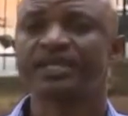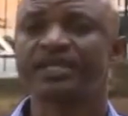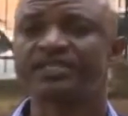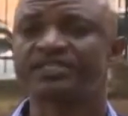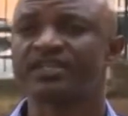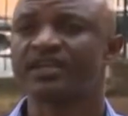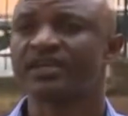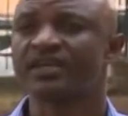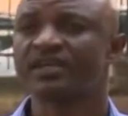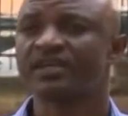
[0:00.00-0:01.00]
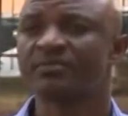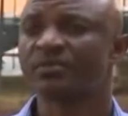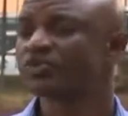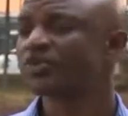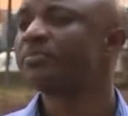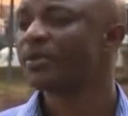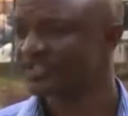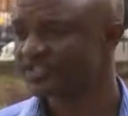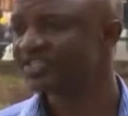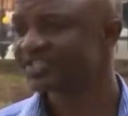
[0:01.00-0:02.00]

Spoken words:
is the monetary policy